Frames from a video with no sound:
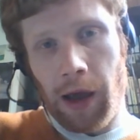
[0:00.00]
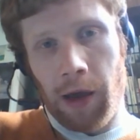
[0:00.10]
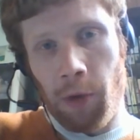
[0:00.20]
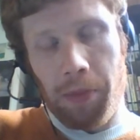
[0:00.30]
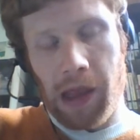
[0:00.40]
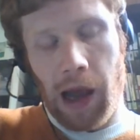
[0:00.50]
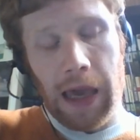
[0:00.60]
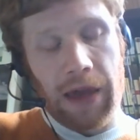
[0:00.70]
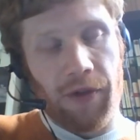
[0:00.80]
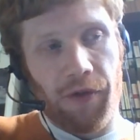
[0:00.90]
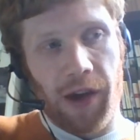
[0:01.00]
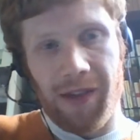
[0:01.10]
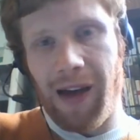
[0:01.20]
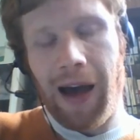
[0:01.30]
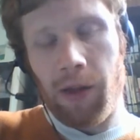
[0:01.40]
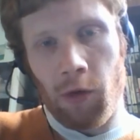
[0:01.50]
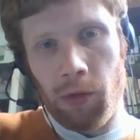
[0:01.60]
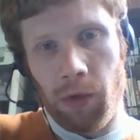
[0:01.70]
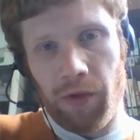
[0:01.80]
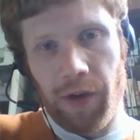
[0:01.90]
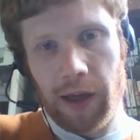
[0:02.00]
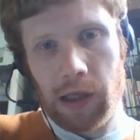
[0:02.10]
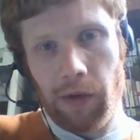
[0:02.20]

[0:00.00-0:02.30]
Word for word: Uh, it would be naive to think that alone would fix